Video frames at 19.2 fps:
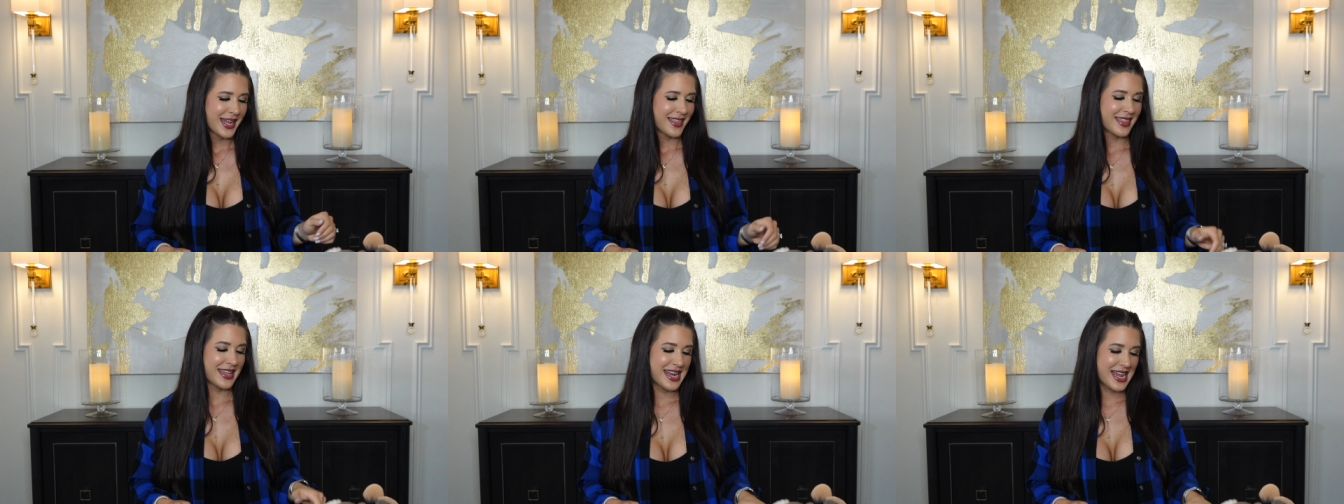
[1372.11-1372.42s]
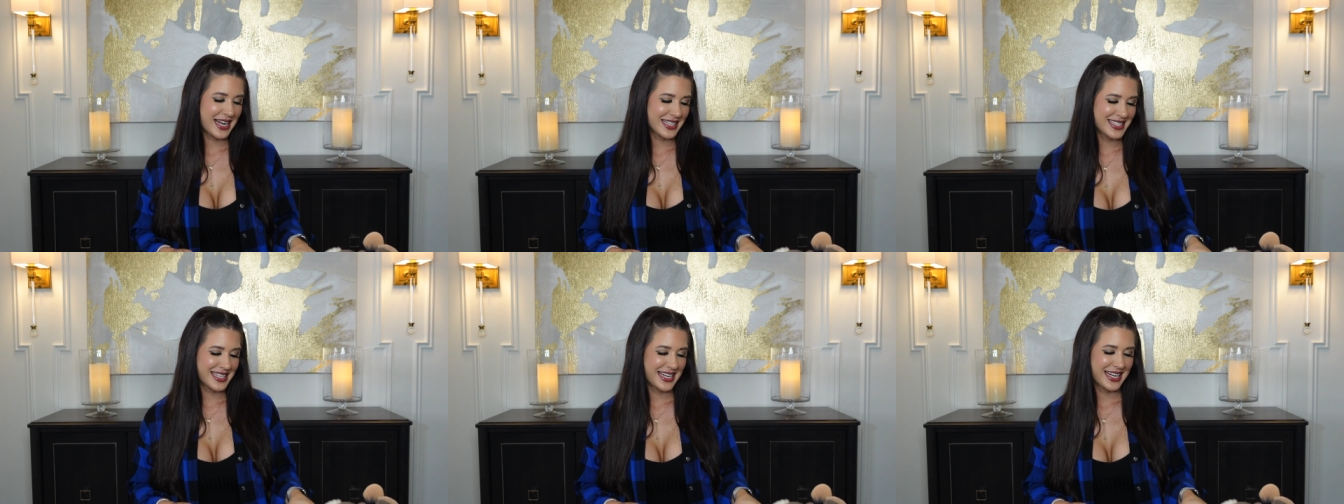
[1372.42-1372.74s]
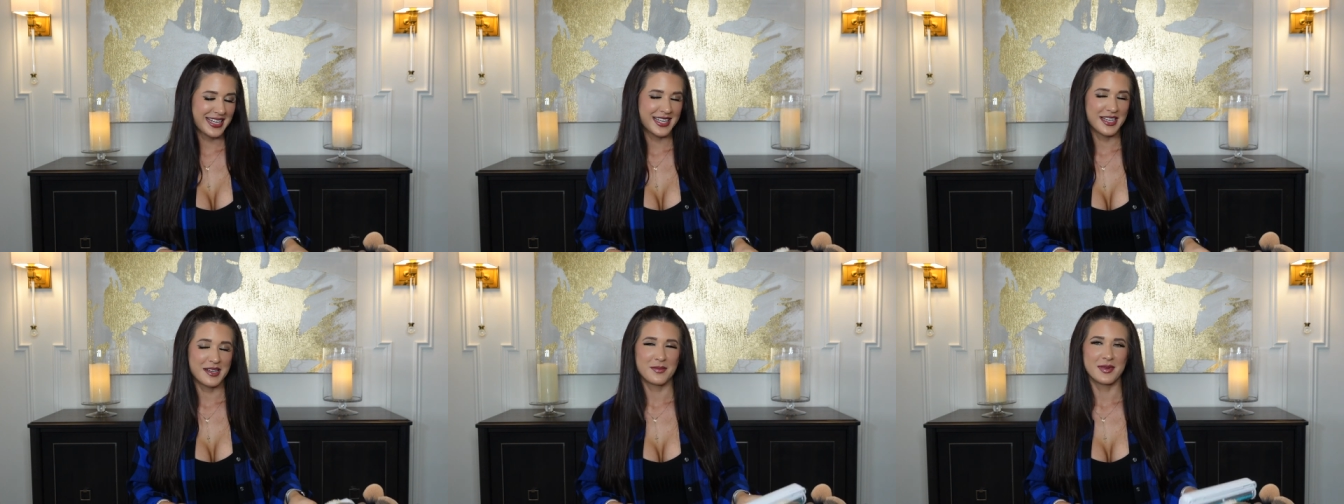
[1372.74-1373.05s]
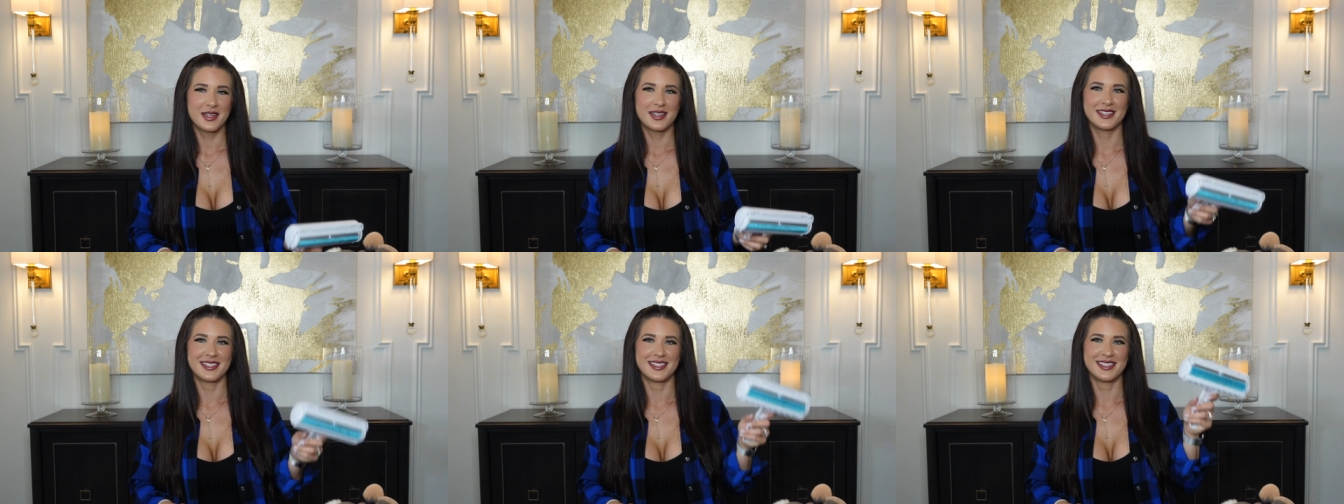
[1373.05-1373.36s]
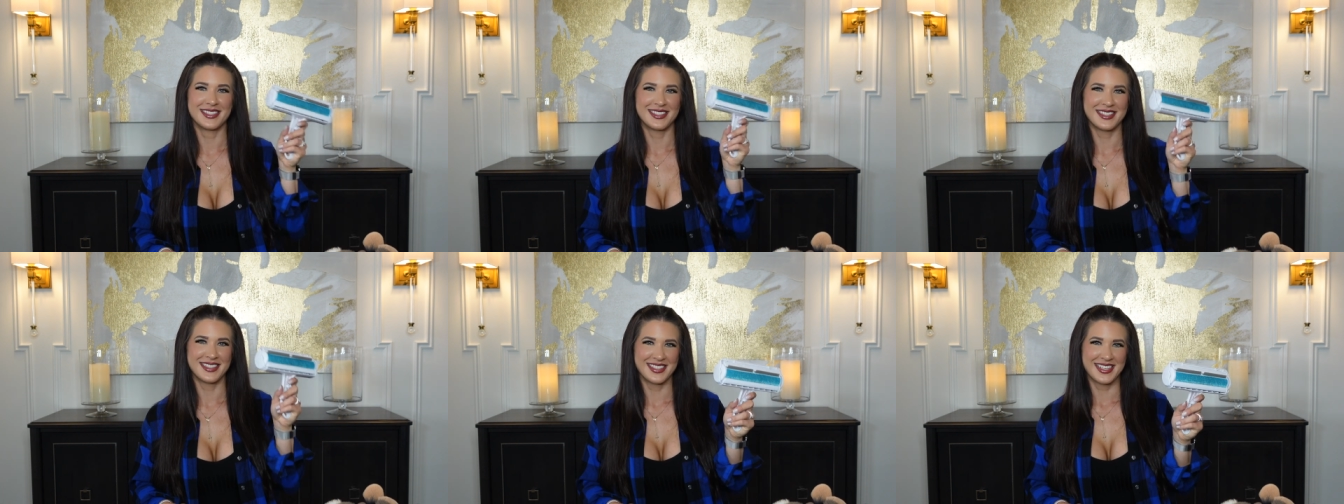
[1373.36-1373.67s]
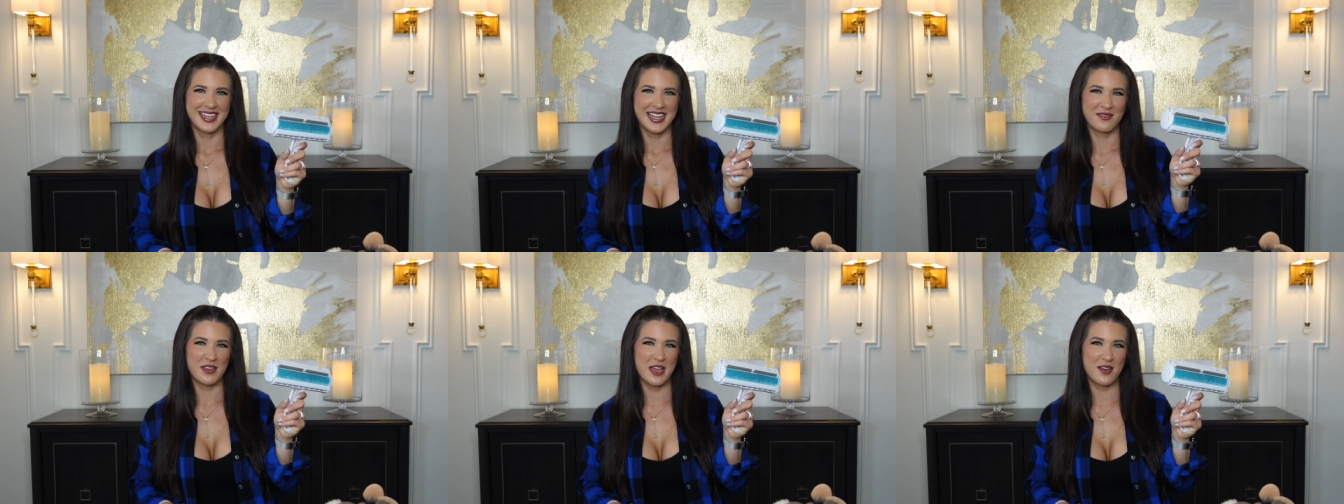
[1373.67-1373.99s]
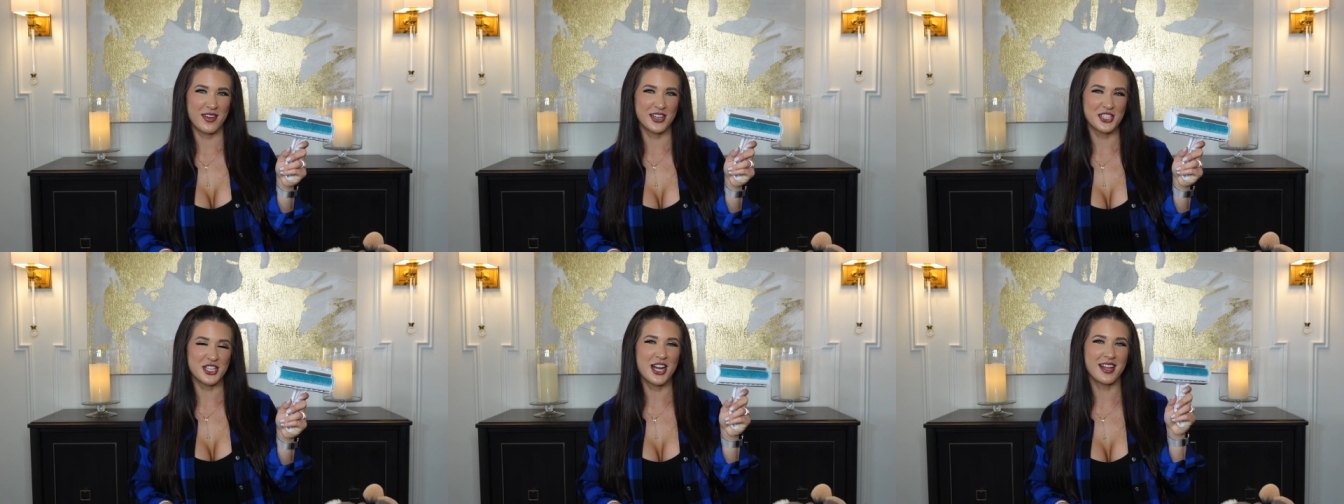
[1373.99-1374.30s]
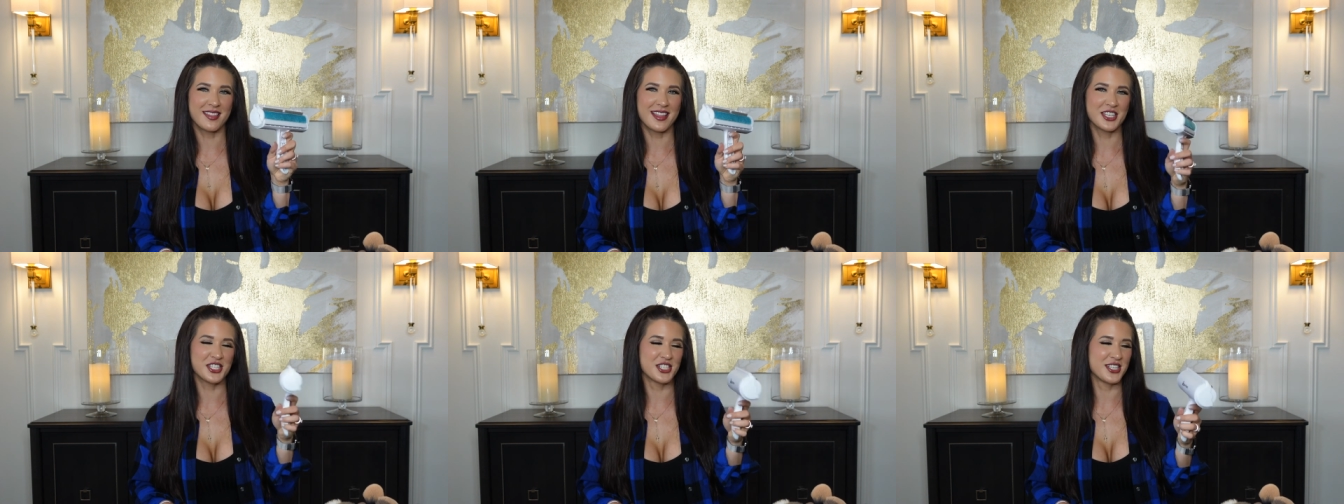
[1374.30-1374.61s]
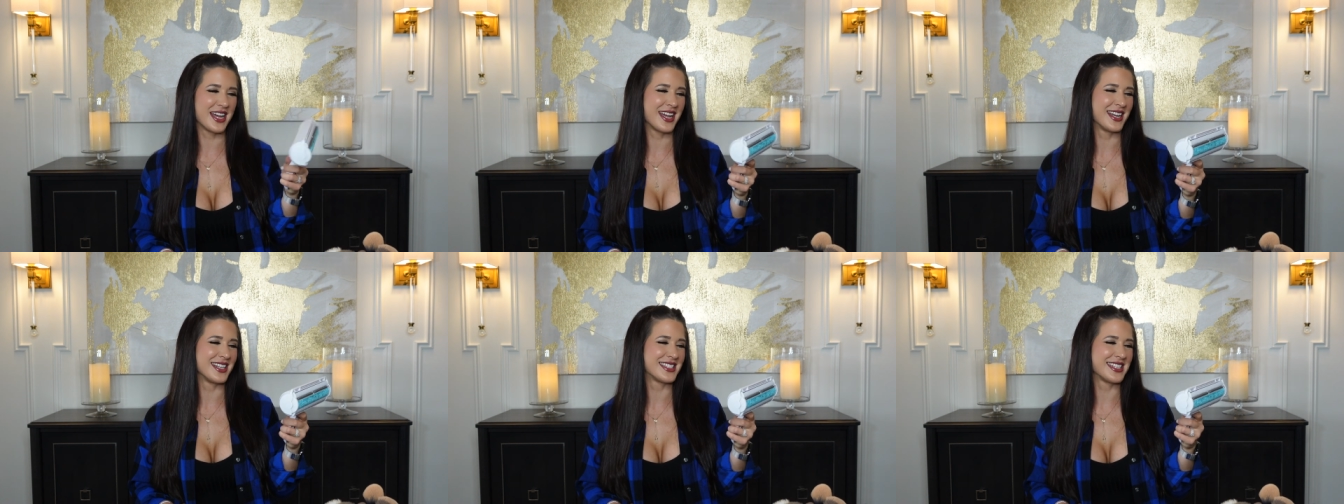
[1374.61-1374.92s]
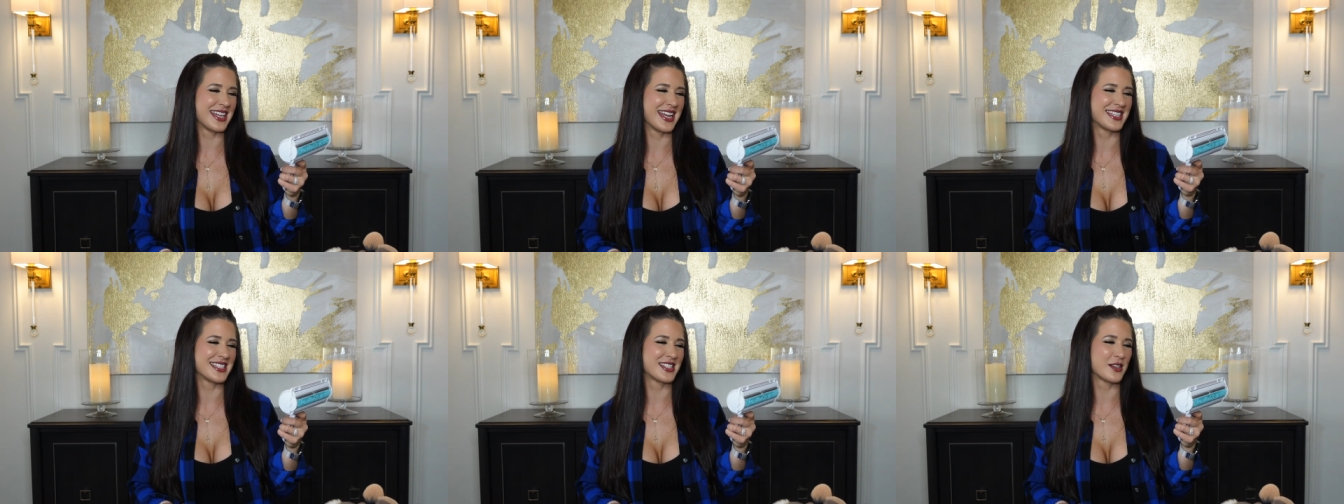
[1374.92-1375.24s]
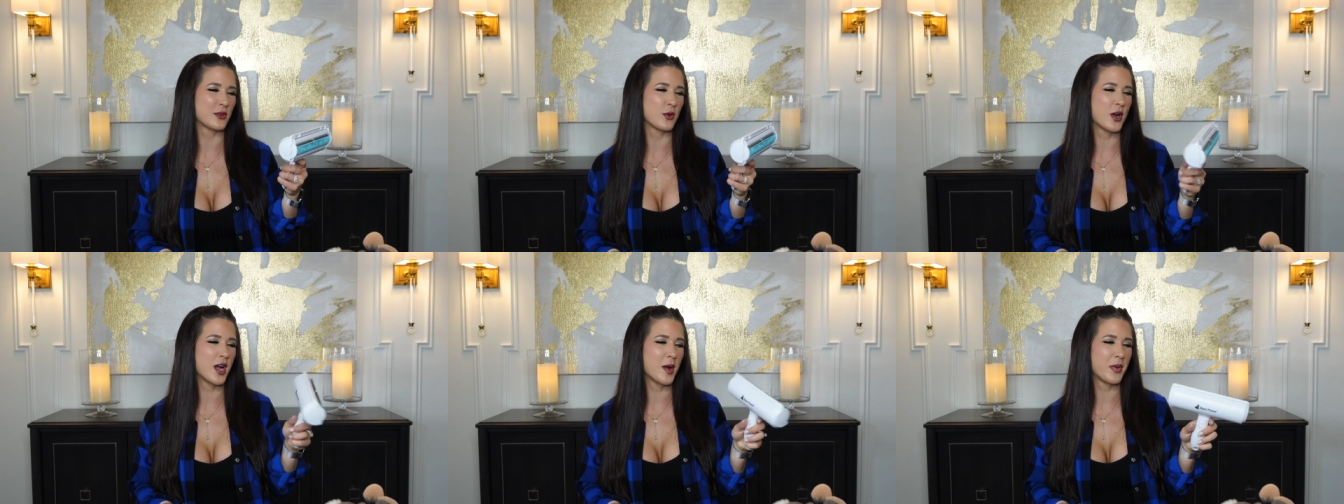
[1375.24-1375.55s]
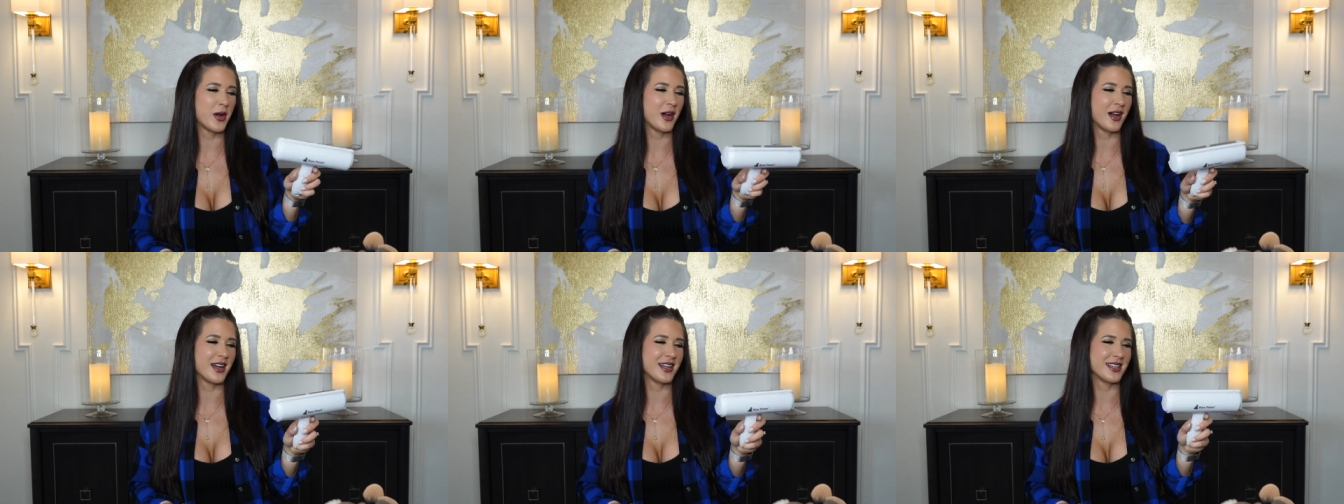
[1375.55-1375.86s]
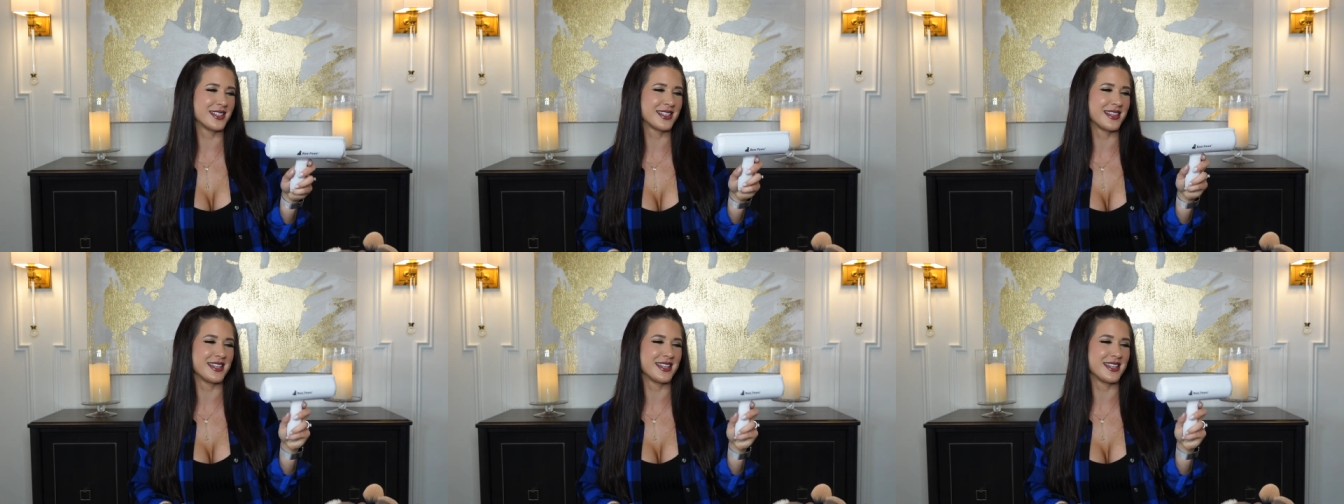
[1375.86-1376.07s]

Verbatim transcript: The next item, if you have a dog that sheds, it's the Raw Paws.